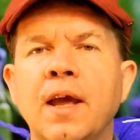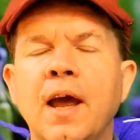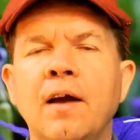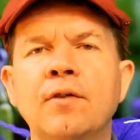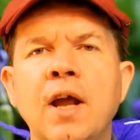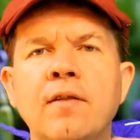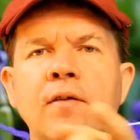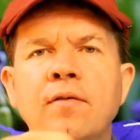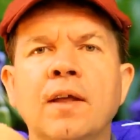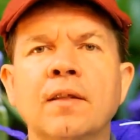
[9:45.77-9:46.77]
every
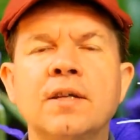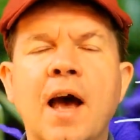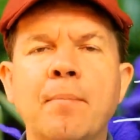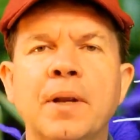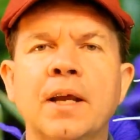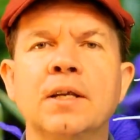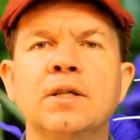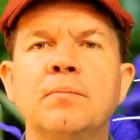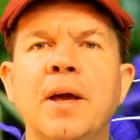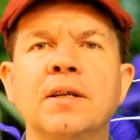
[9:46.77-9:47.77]
other thing that's happening in
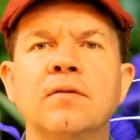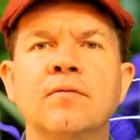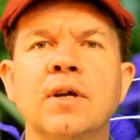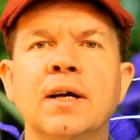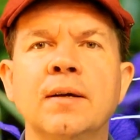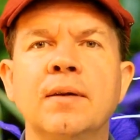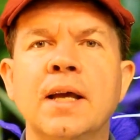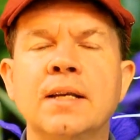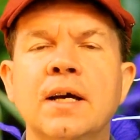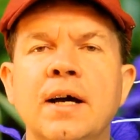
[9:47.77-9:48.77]
space of time
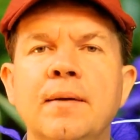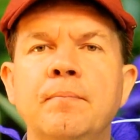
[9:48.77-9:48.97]
and time.